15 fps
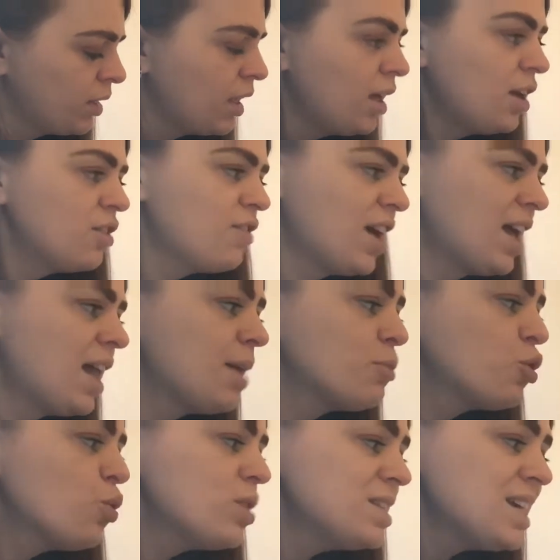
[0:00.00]
Right, and I'm
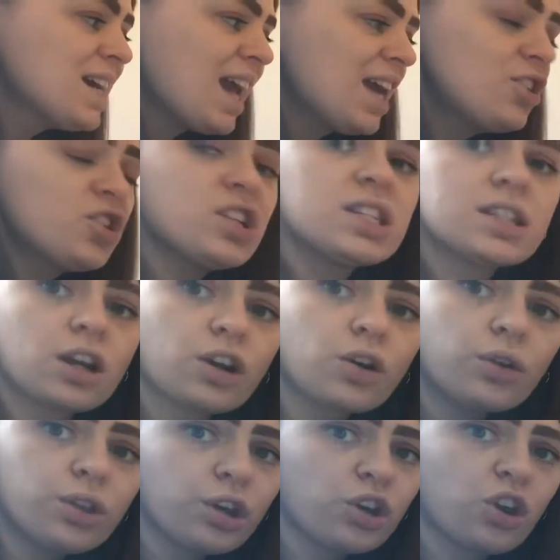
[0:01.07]
going to again just
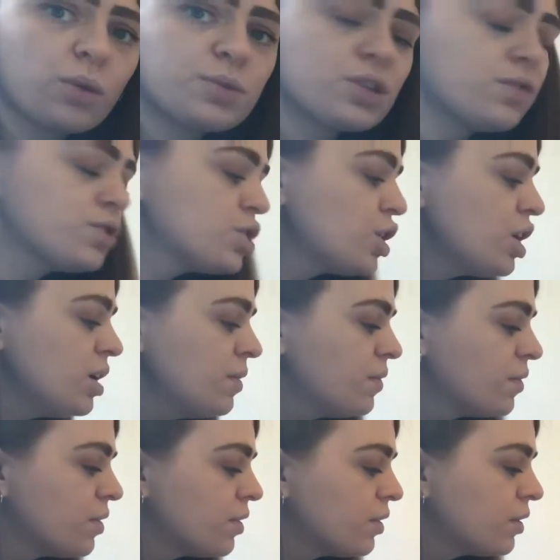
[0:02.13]
circle the groups of 2.
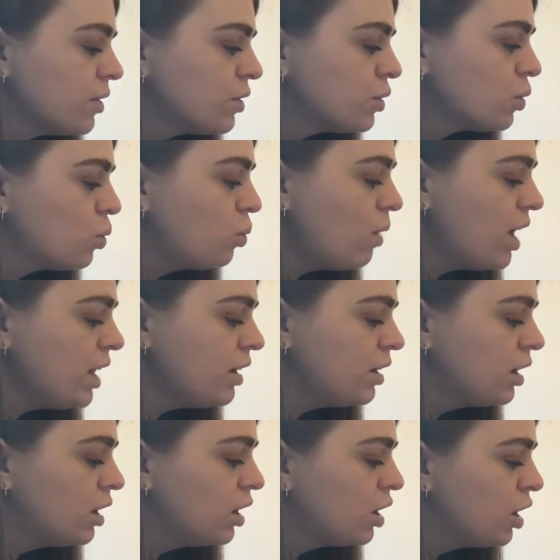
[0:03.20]
So 1,
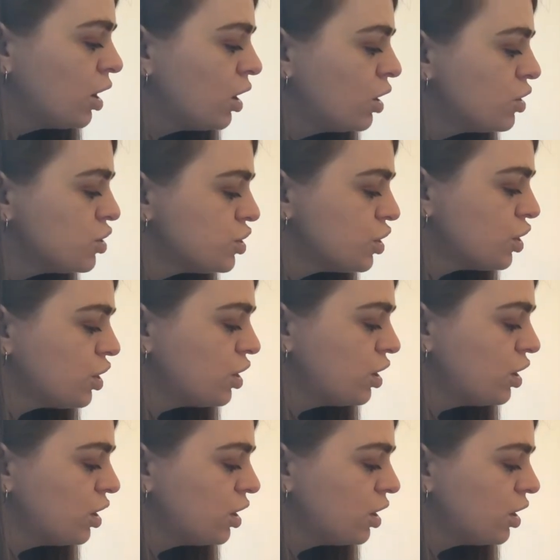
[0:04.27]
2,
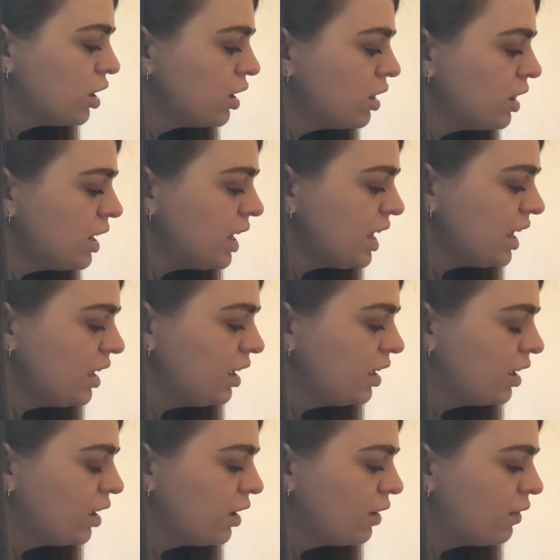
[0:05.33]
3,
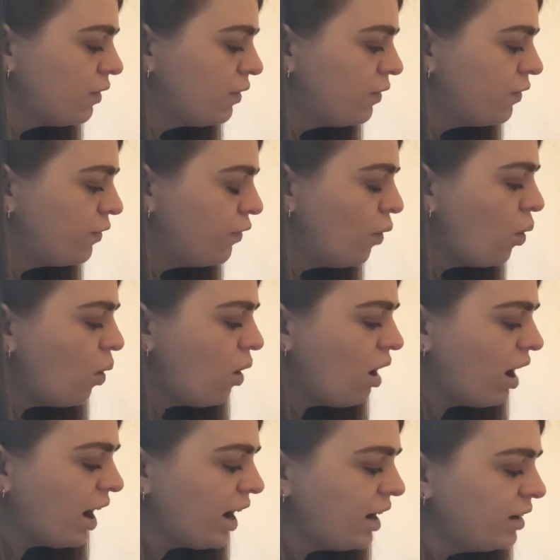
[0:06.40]

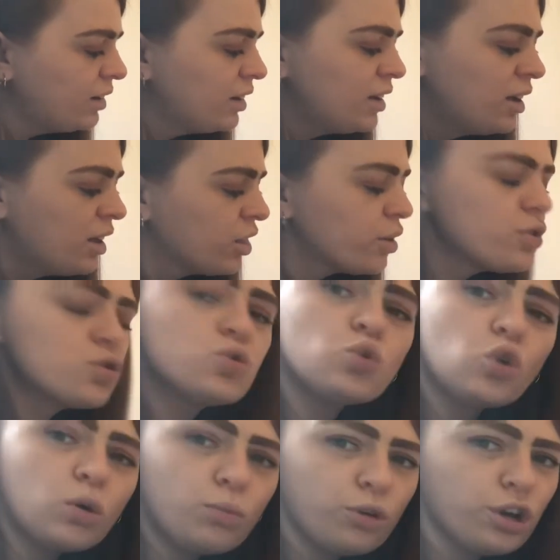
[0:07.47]
4. There's no more